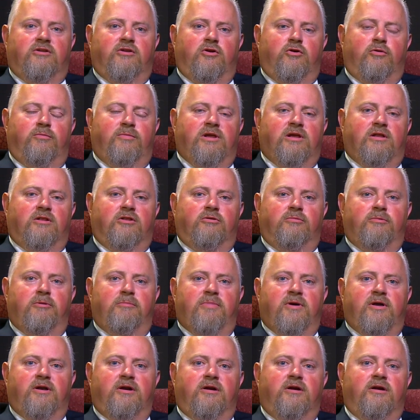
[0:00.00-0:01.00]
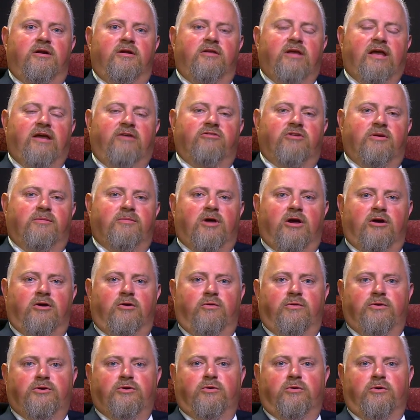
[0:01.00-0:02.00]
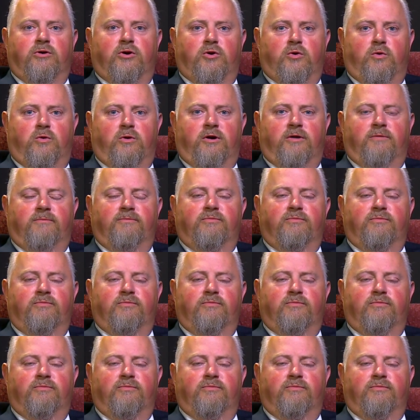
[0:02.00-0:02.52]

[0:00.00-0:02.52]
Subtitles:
to know me a little bit better, as I'm not going door to door.